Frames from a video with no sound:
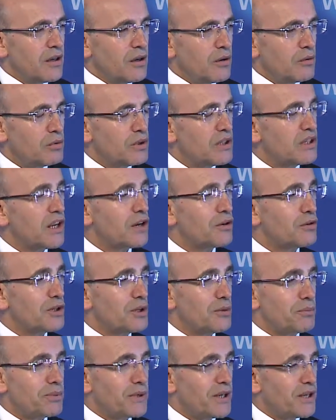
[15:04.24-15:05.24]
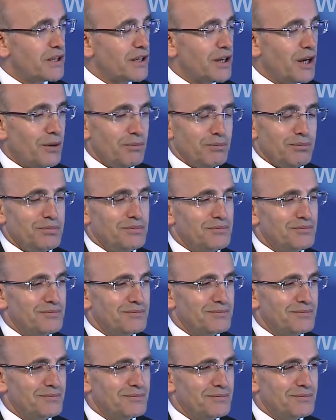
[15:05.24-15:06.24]
we're not going to break up
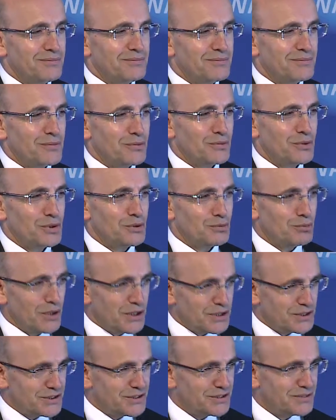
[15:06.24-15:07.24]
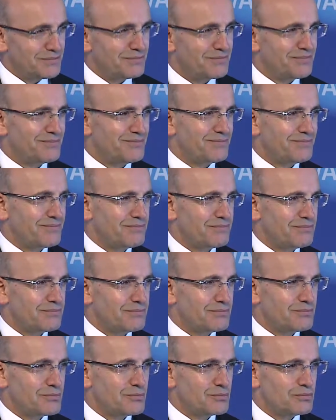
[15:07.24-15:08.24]
with West.
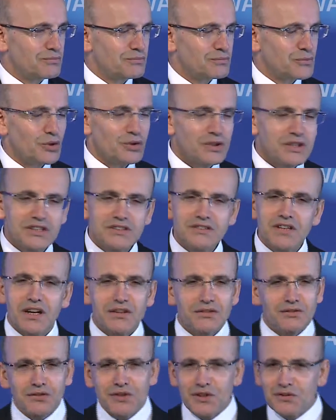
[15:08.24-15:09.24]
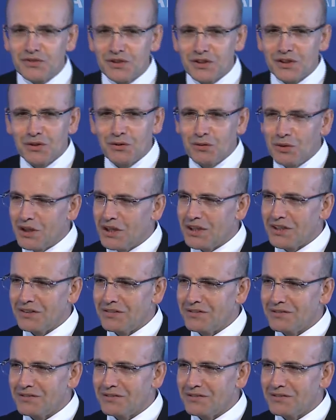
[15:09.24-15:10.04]
Turkey is not drifting away.